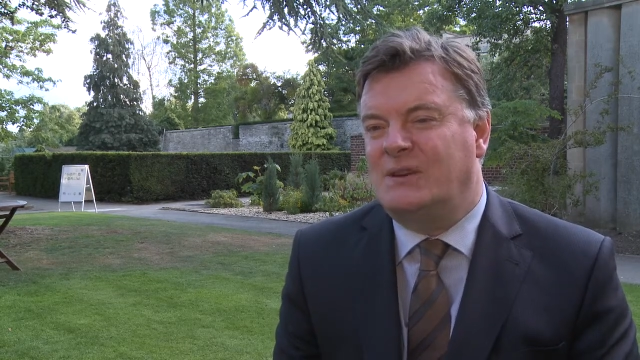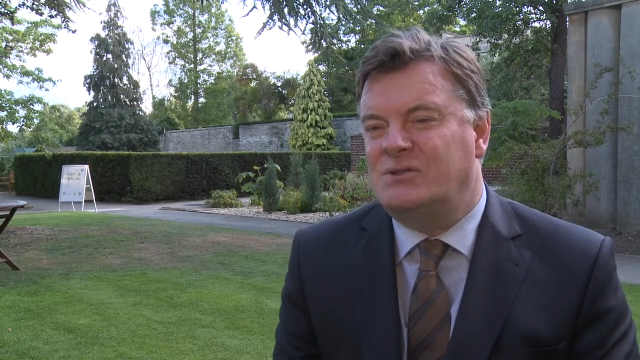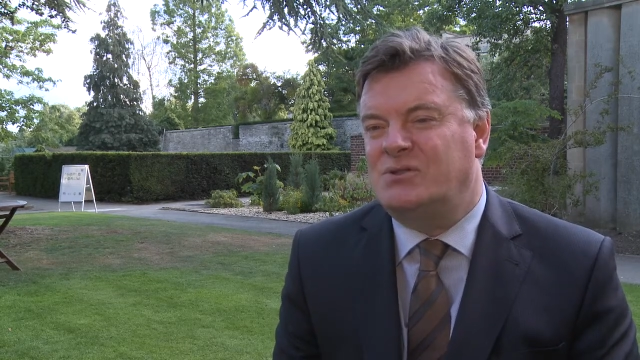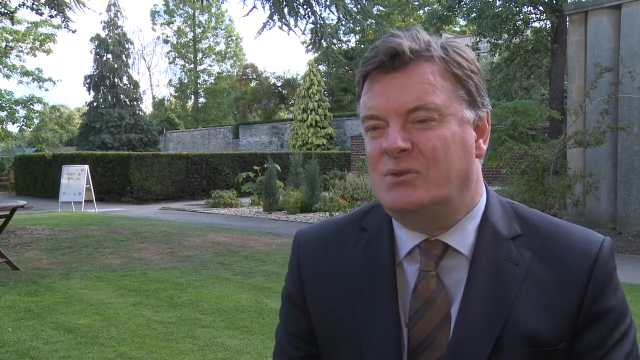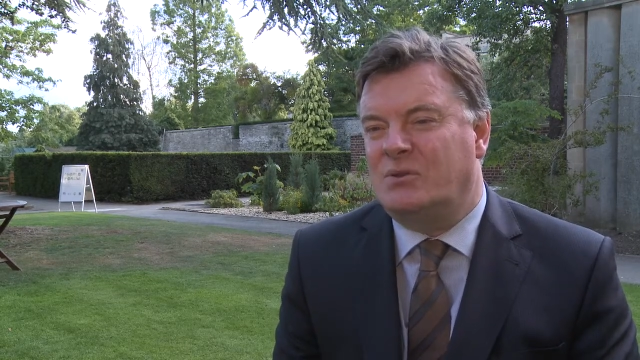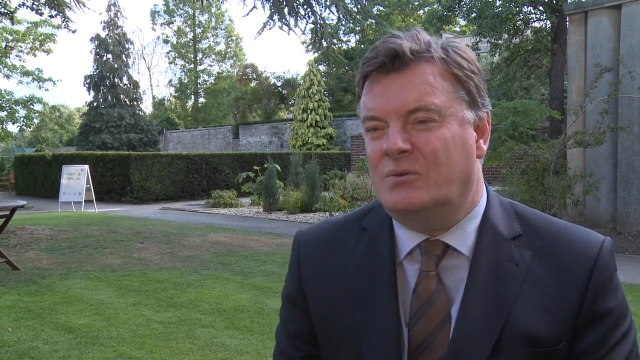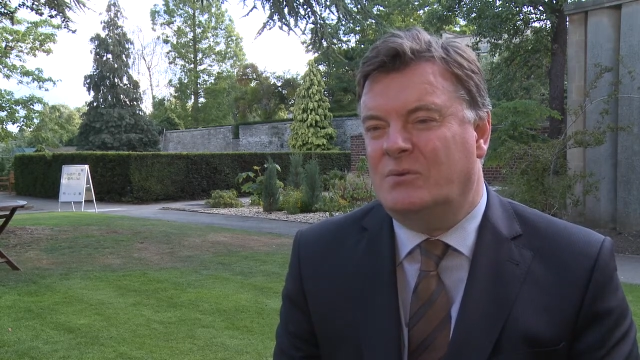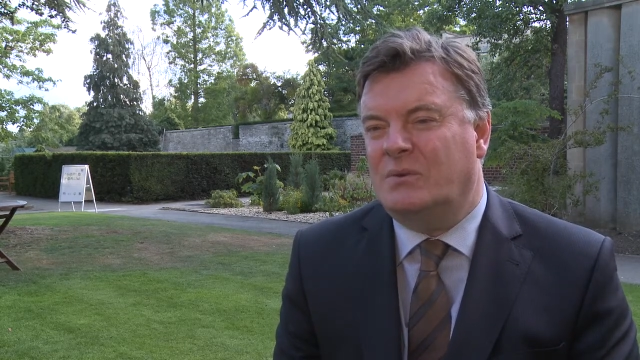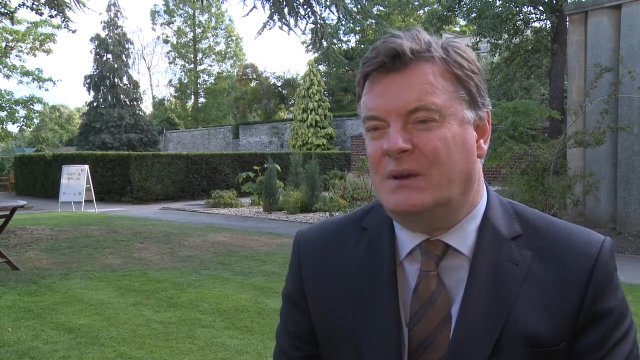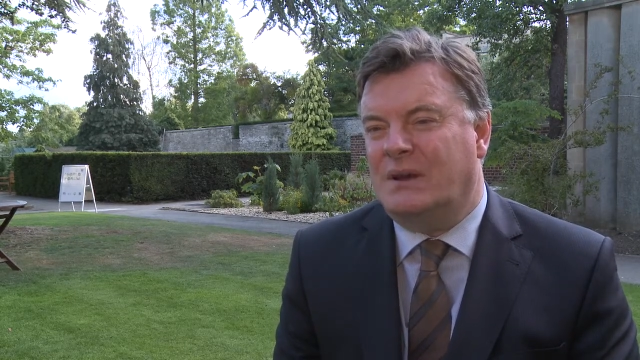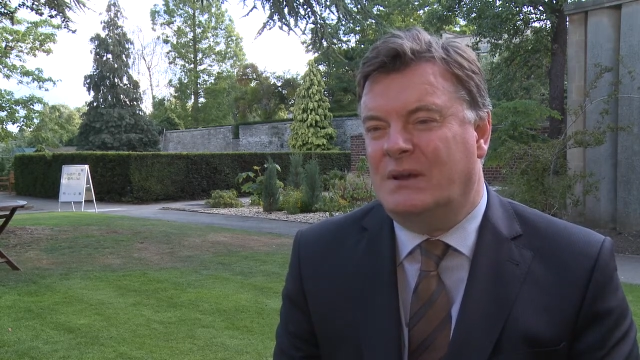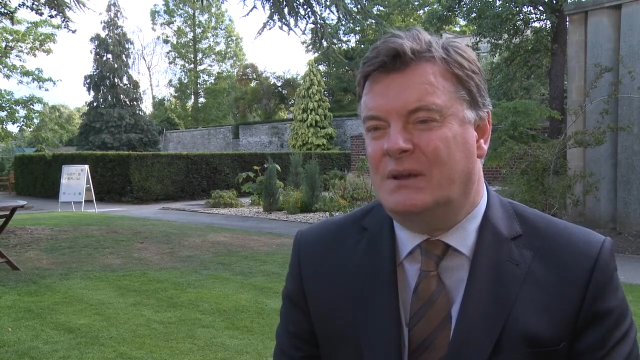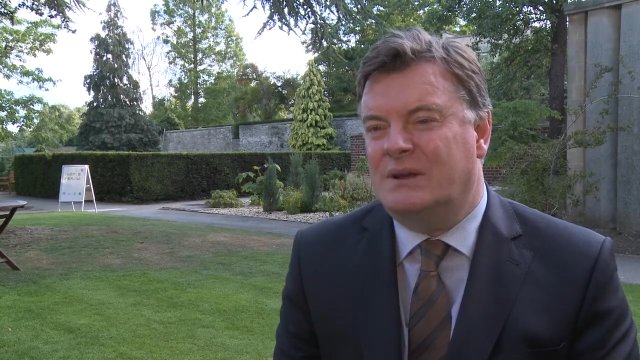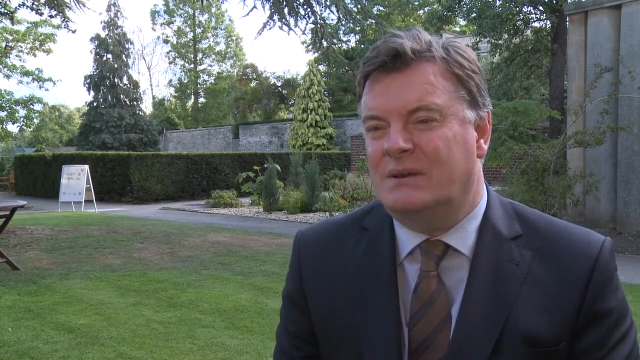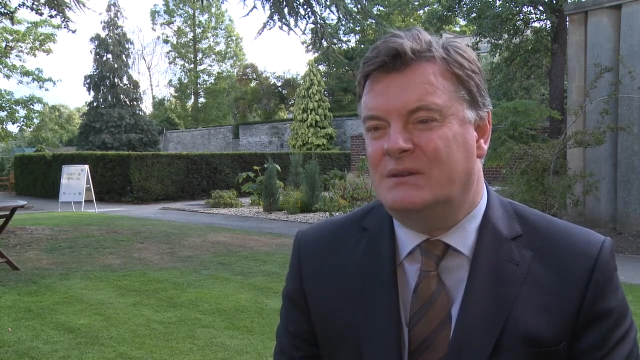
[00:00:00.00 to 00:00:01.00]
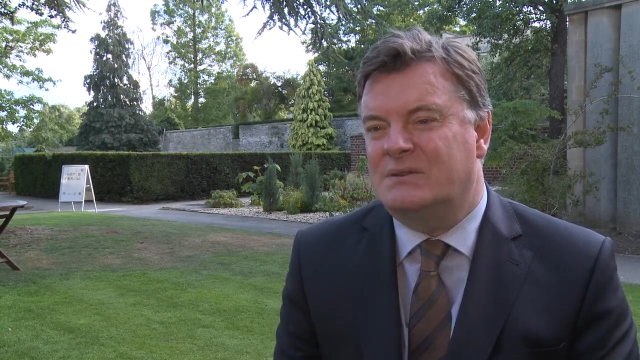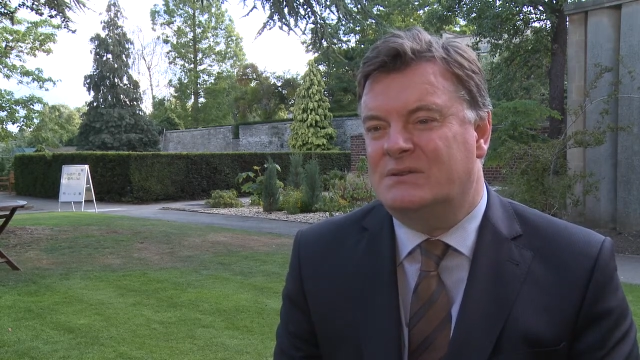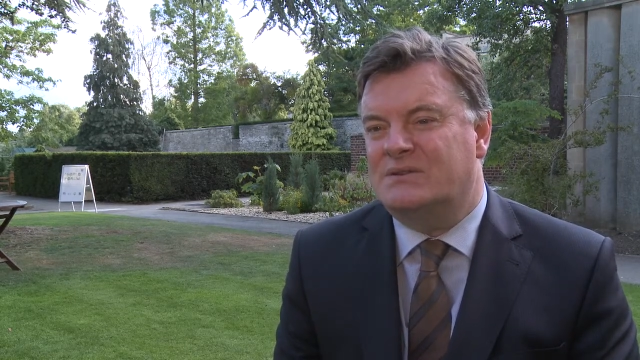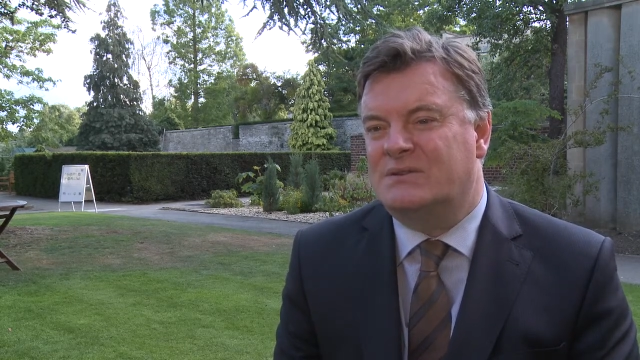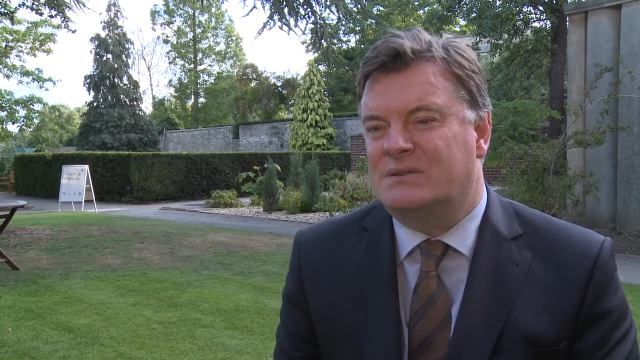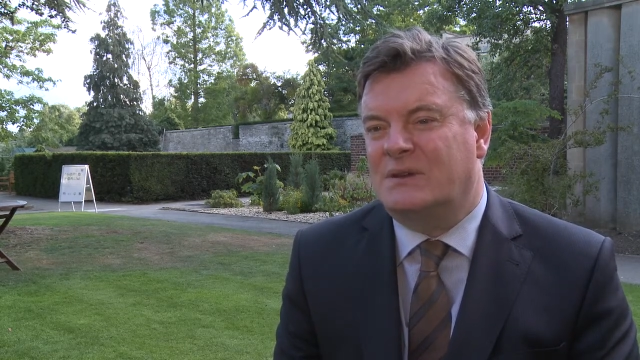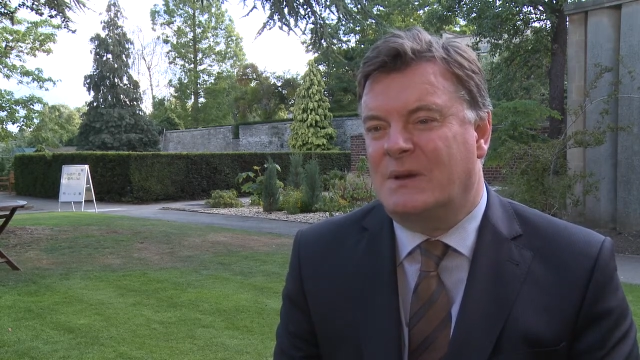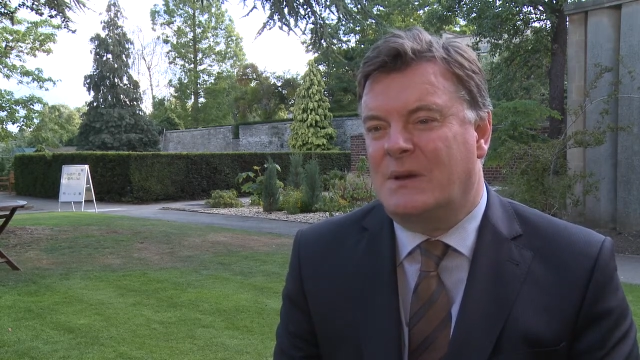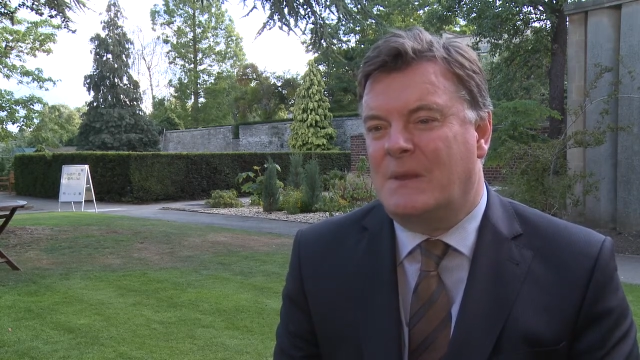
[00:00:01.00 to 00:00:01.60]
issue is